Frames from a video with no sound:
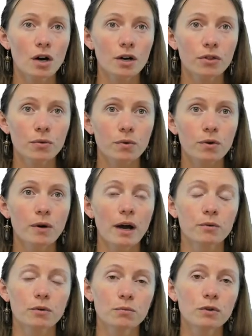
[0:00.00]
through
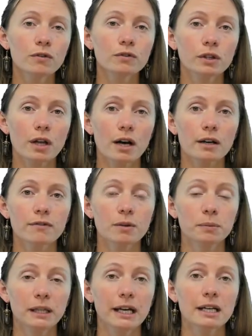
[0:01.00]
and removed a lot of the
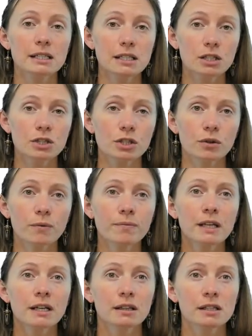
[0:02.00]
plant tissue.
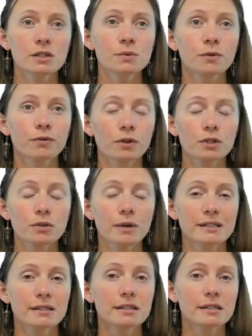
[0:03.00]
This is referred to
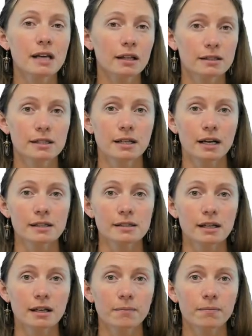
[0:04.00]
as
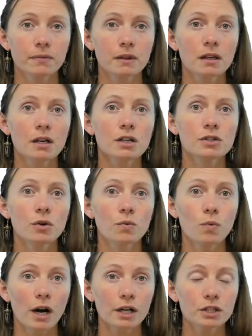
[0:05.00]
skeletonizing. So
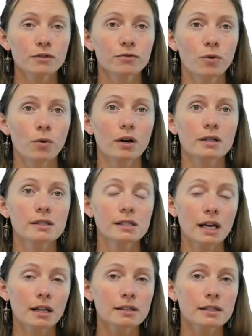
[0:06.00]
watch for
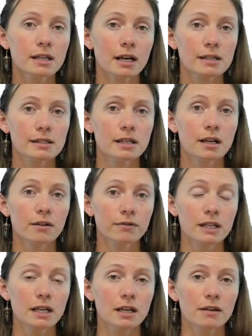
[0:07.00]
skeletonizing of
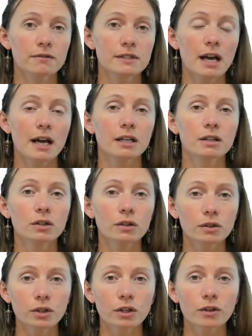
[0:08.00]
leaves and
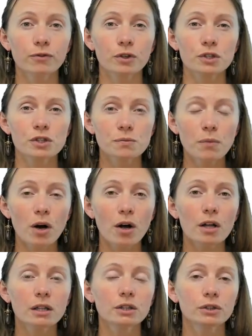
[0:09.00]
look for
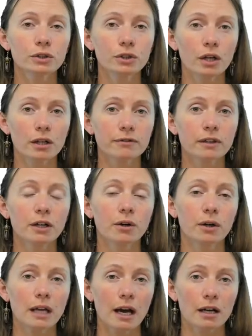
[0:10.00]
small larvae or
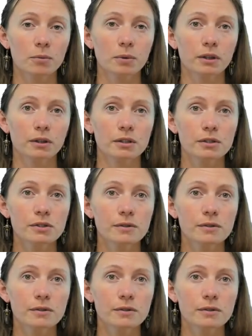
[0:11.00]
caterpillars.